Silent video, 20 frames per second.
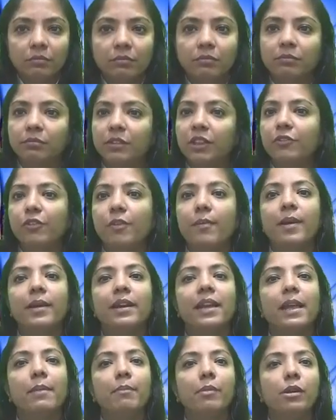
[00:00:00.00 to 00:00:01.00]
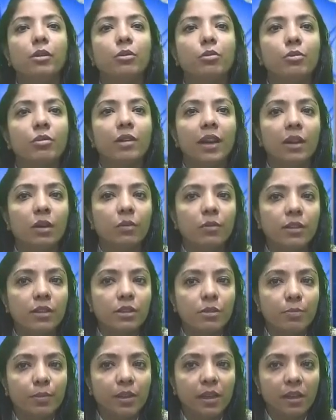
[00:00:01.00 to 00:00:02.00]
But if I'm unable to convince
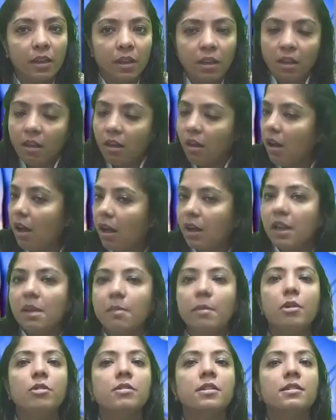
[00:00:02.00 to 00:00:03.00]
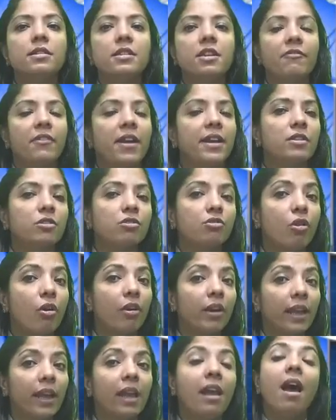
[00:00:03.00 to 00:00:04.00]
me, unable to justify,
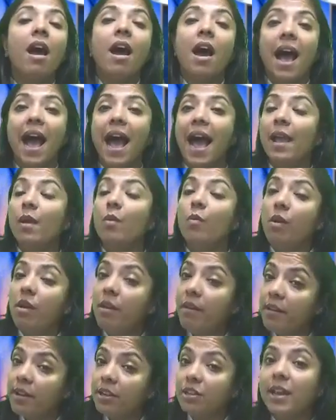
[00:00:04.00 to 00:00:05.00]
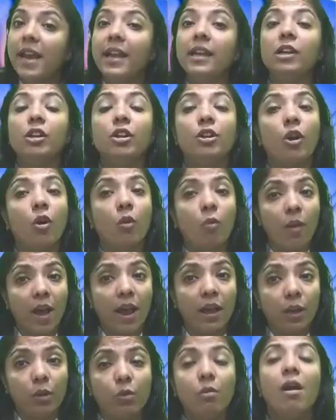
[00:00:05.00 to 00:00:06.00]
sorry, I will reject your
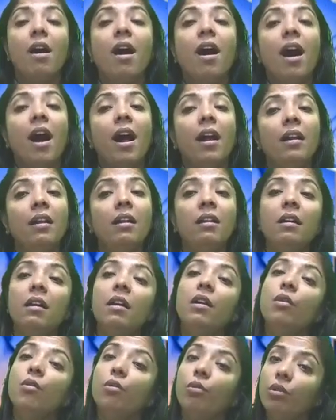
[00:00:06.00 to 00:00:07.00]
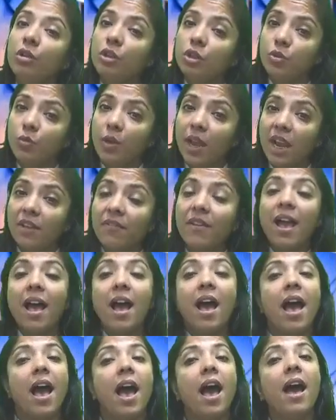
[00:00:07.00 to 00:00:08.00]
value under Rule 12 and
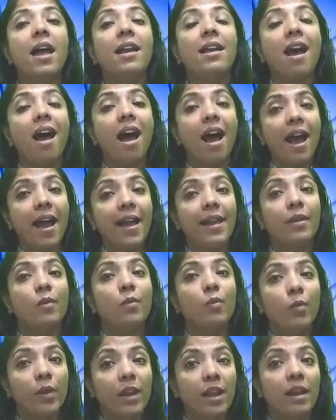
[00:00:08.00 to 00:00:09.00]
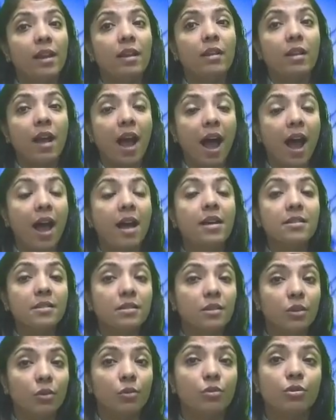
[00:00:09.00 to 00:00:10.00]
I will
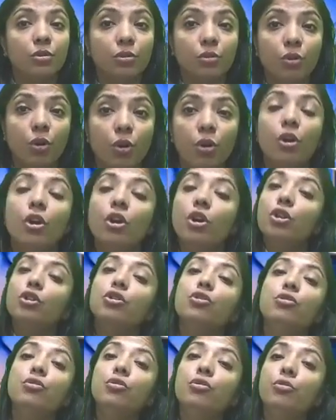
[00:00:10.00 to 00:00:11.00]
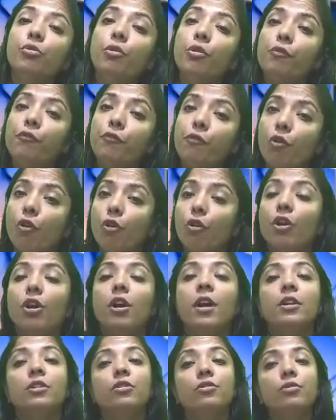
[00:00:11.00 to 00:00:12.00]
ask you to go to Rule 4,
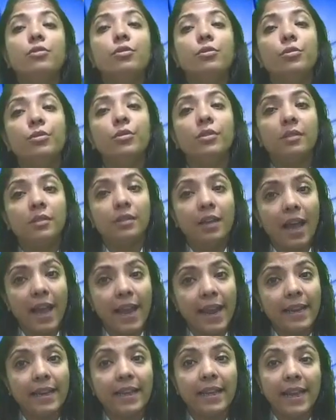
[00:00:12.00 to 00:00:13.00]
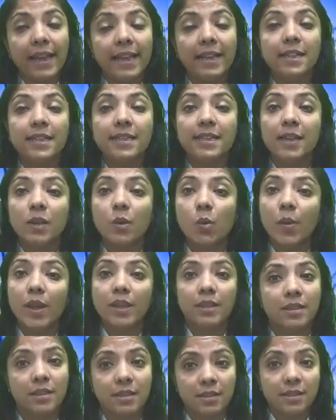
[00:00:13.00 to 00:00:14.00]
to Rule 9 in
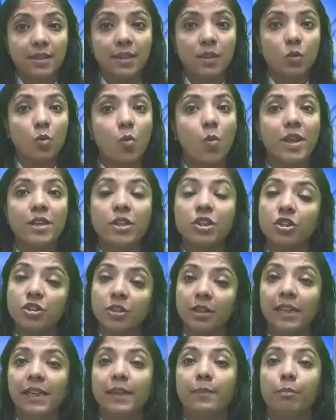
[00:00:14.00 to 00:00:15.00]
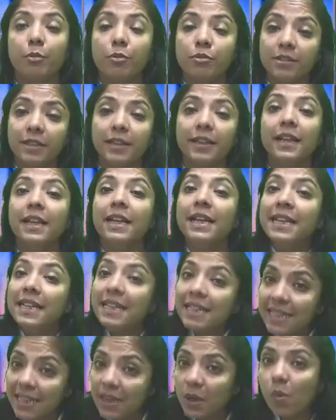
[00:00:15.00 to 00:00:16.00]
sequentially, proceeding
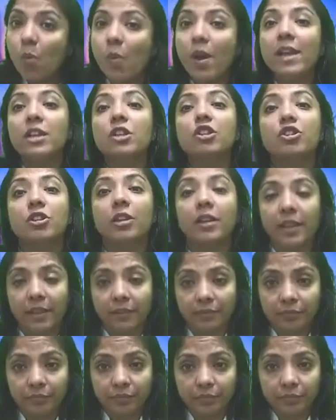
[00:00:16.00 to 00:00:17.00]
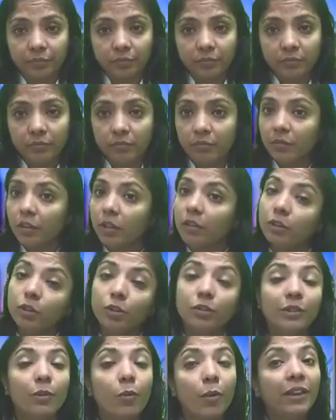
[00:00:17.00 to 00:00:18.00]
sequentially.
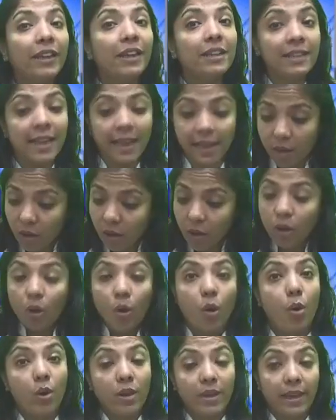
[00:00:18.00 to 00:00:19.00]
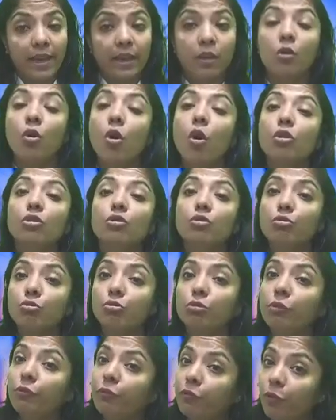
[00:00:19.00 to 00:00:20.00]
So what they're saying, okay, go to
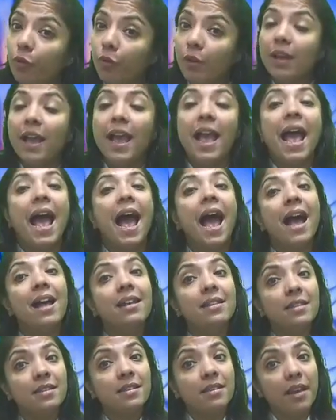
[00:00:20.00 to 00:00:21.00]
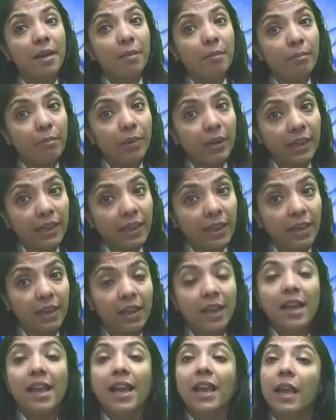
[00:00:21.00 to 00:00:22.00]
Rule 4. Has somebody
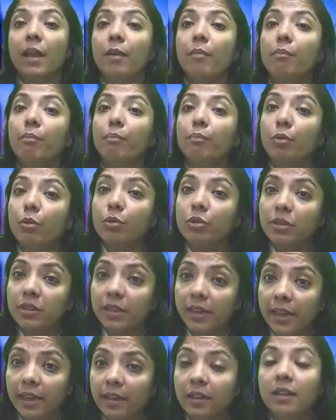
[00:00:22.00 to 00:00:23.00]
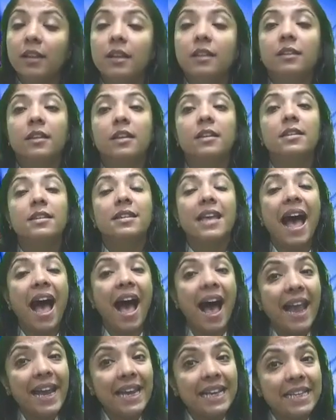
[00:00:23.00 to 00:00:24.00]
imported the
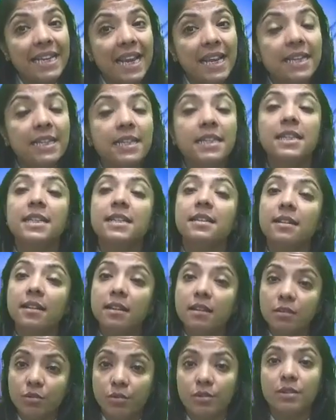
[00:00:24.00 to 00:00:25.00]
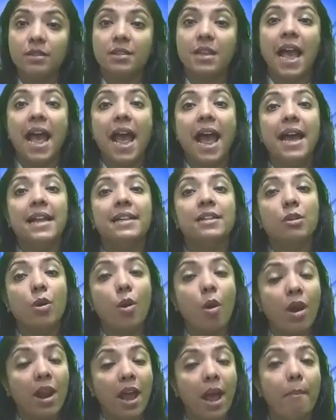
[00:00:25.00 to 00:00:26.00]
identical goods at
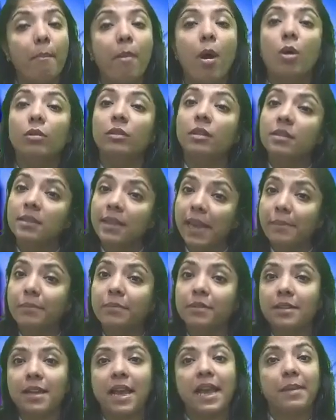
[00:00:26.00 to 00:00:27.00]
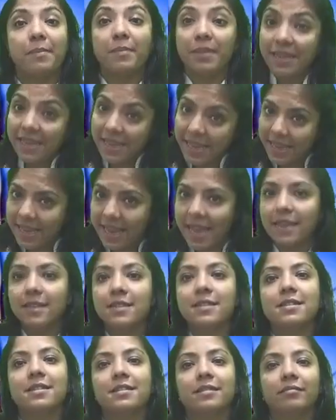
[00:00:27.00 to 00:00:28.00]
or about the same time?
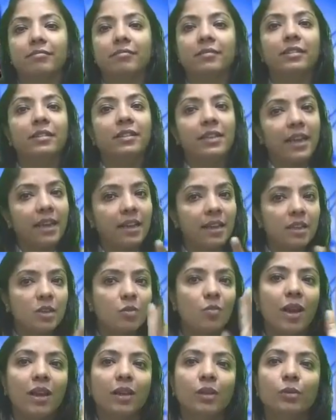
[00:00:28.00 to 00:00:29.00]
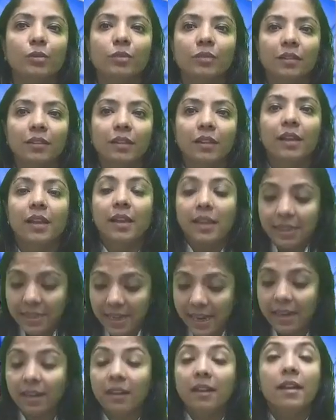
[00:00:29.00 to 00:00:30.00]
Yes, take his value.
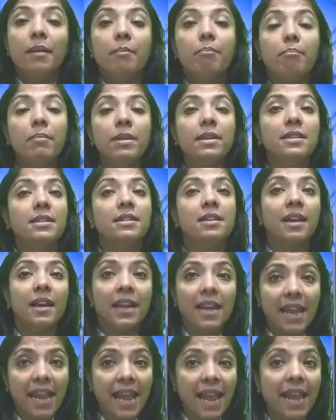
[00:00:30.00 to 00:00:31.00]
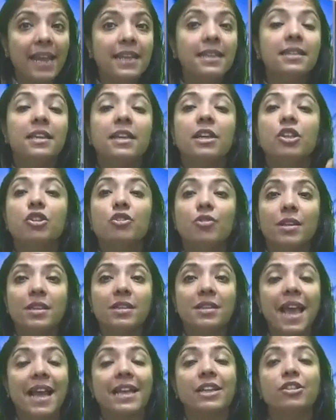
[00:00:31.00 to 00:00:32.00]
Take Mr. A's
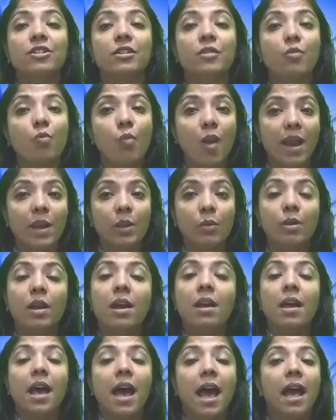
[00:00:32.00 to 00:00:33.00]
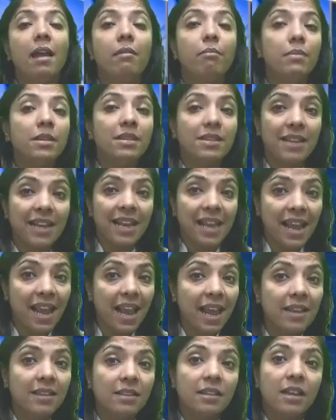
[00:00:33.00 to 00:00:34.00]
transaction value, and Mr. A's